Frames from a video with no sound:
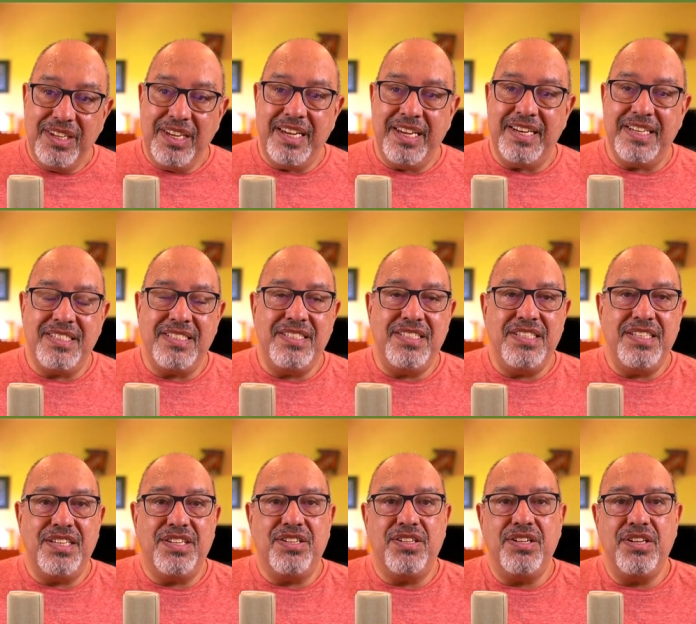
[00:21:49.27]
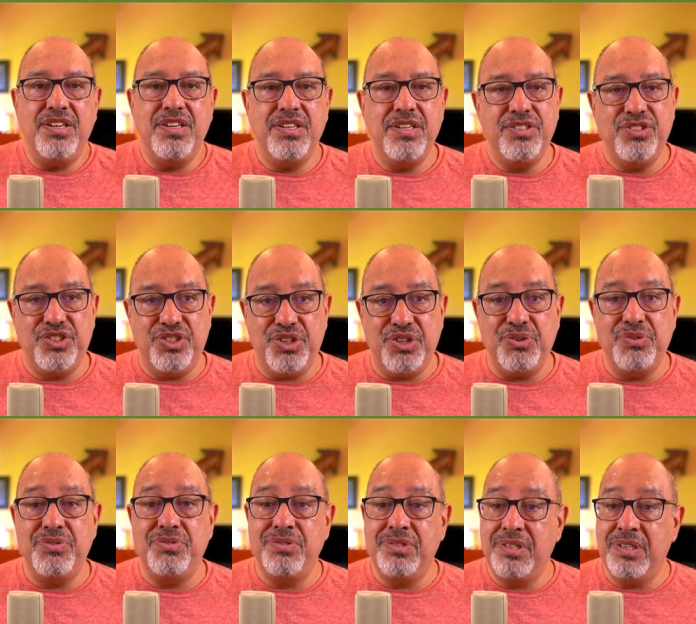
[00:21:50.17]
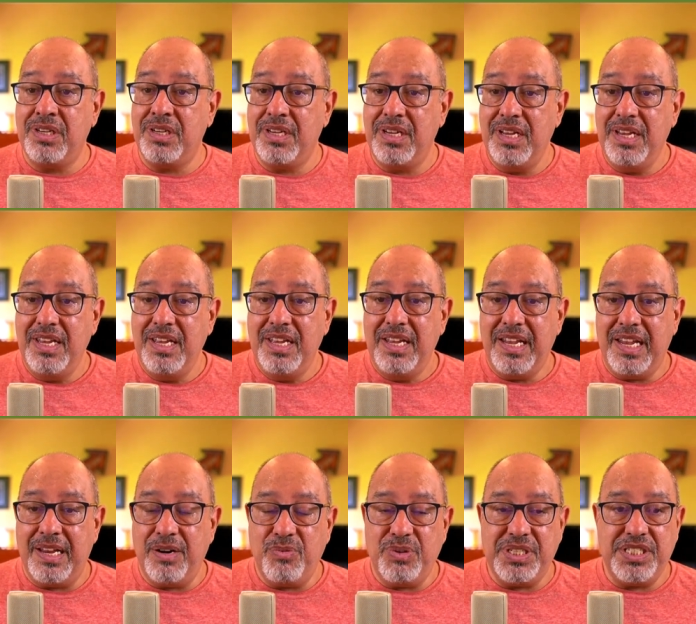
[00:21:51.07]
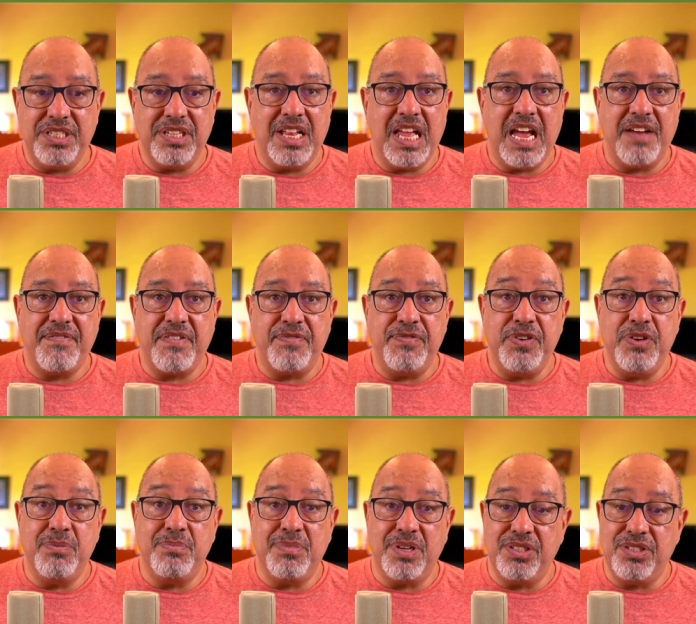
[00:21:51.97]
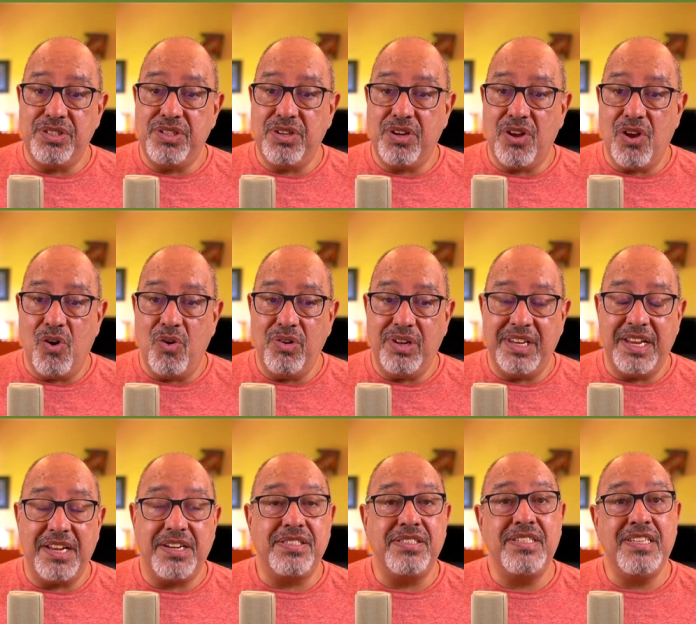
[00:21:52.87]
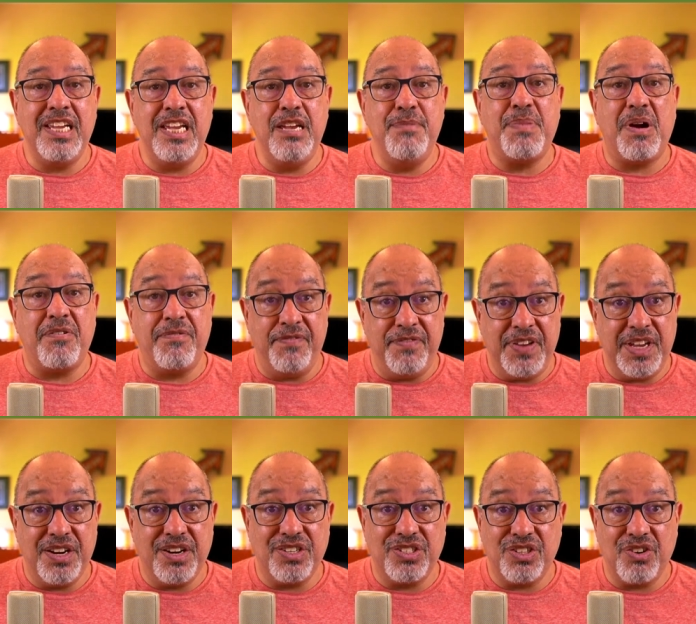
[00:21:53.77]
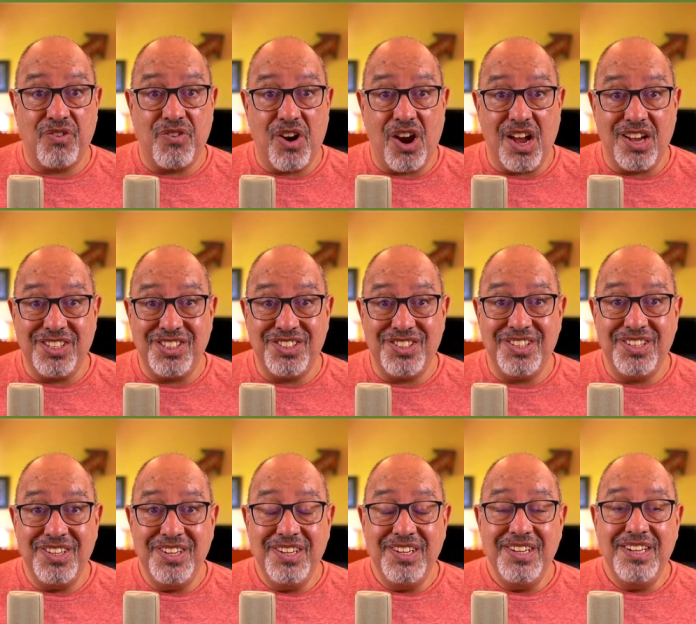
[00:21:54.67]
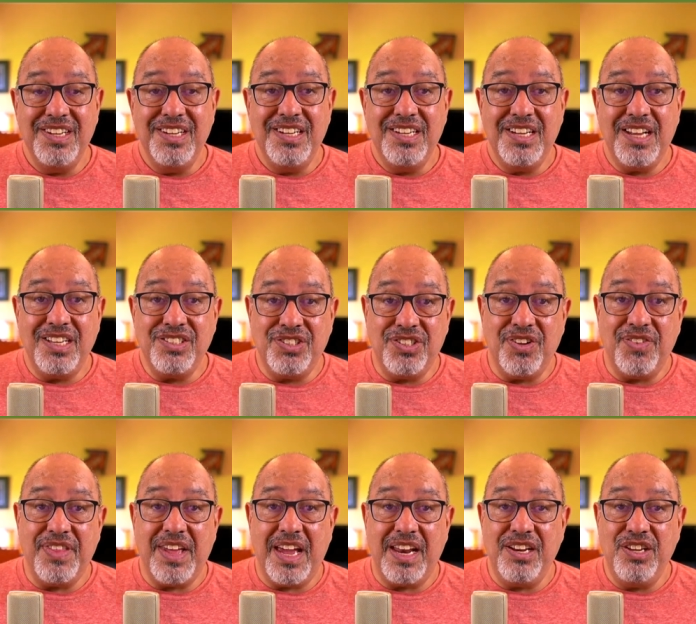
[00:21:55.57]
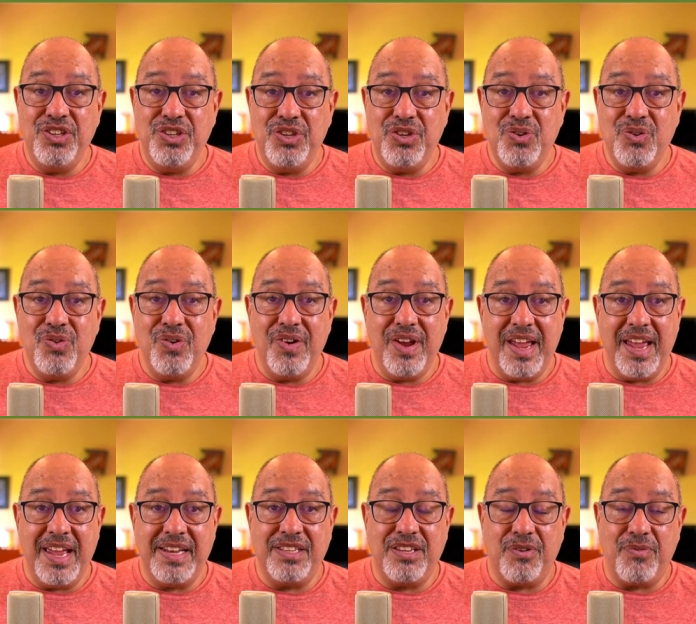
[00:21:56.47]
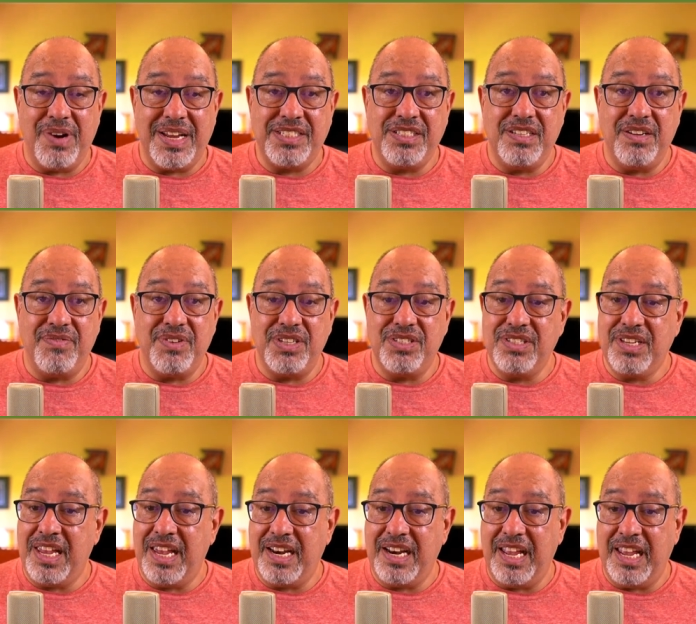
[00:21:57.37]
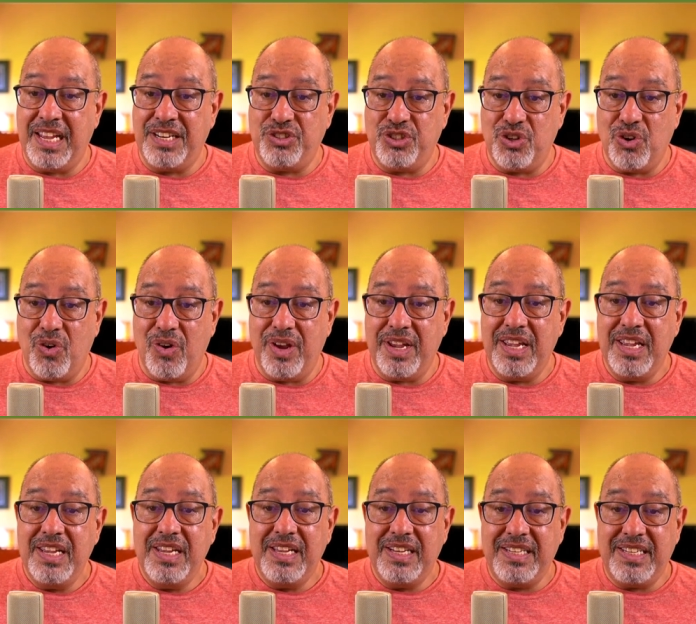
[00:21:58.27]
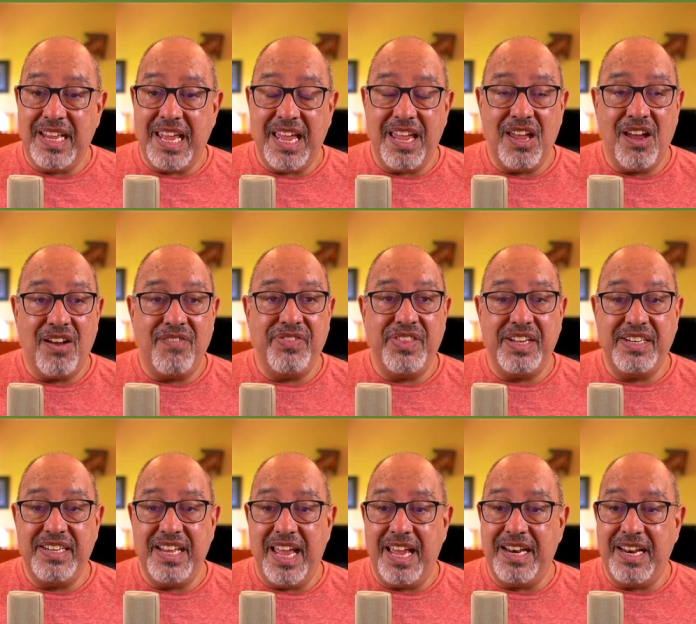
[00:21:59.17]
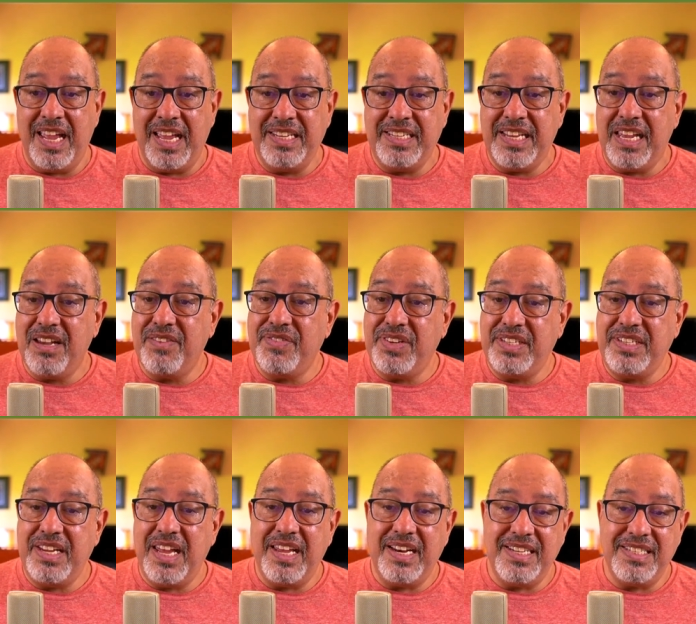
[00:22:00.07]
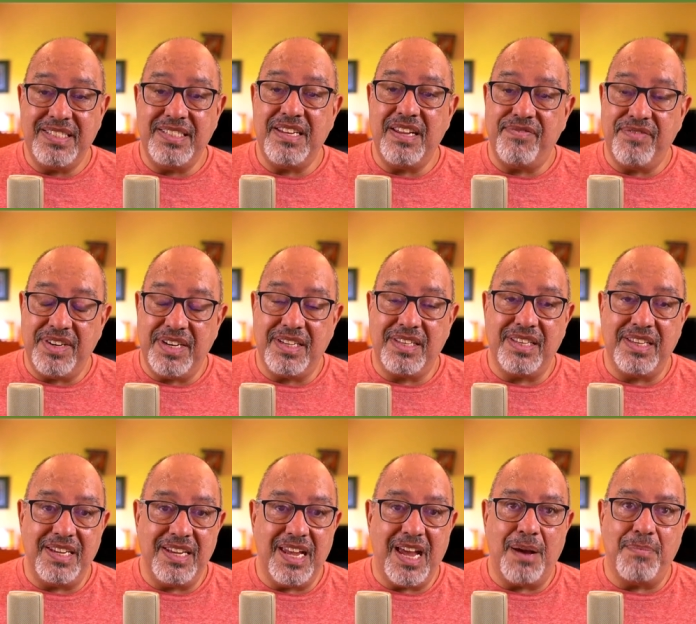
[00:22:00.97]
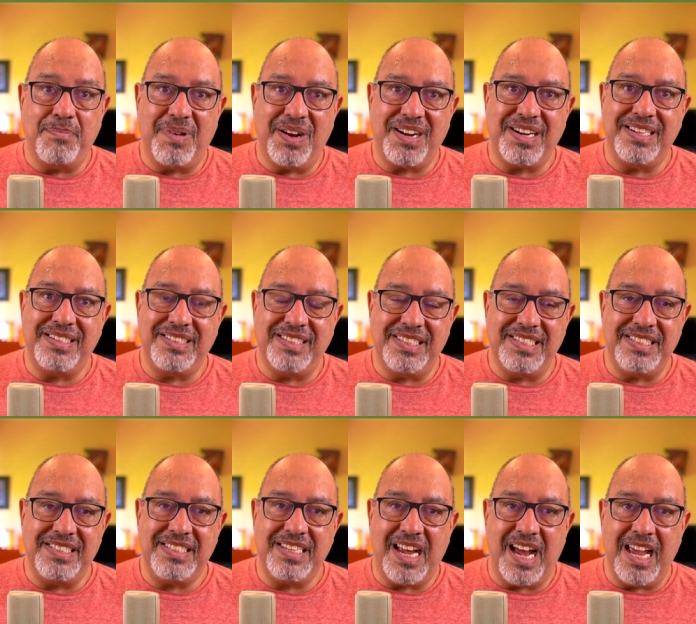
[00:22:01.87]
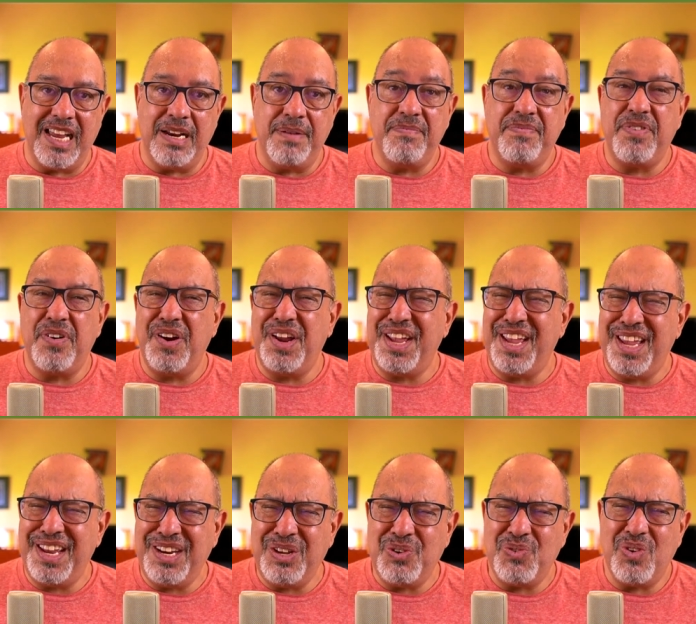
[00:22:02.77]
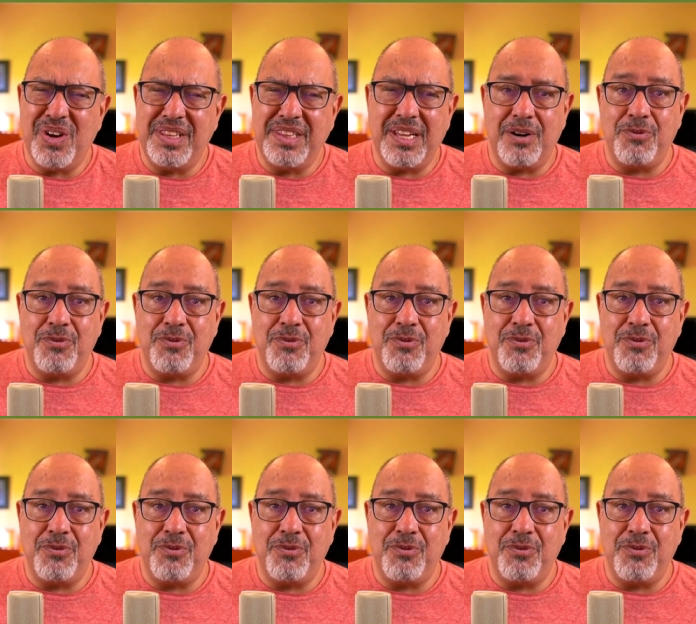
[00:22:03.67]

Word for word: it is still June and we still have a few months to go. Let us keep our fingers crossed so that you and the rest of us can enjoy Day of the Dead. And Day of the Dead is definitely a bucket list item for anyone